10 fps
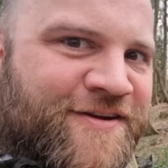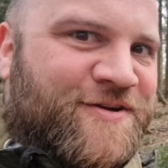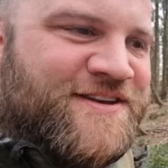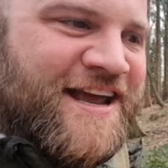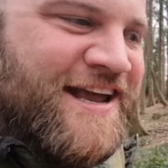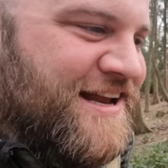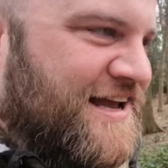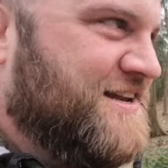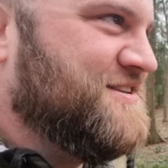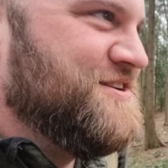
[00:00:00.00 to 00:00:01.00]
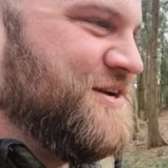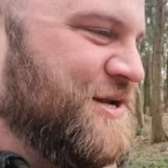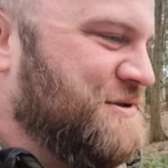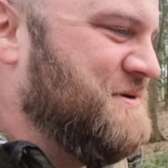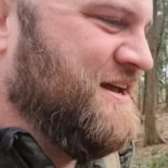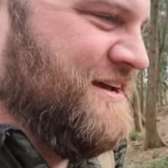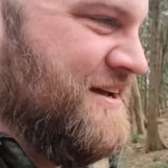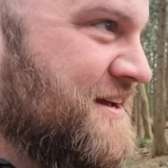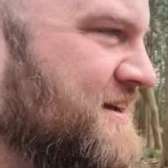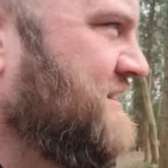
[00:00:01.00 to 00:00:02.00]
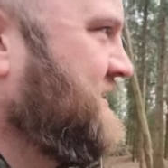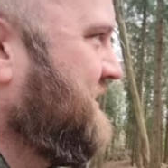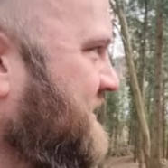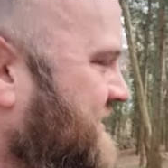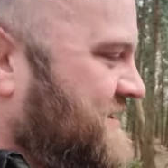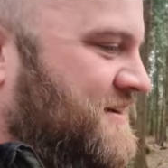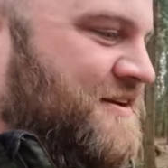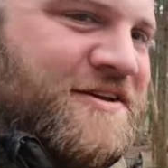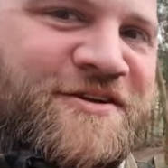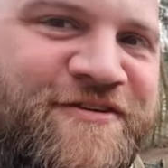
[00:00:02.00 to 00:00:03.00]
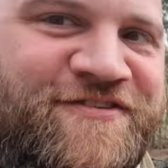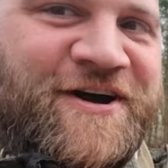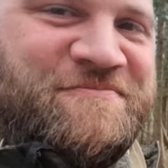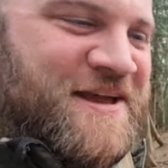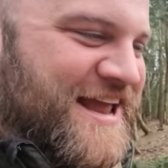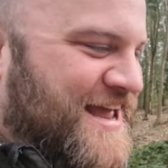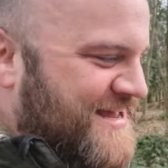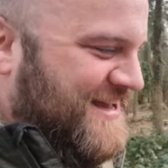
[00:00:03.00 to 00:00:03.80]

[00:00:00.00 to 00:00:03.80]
Good day, ladies and gentlemen. You find me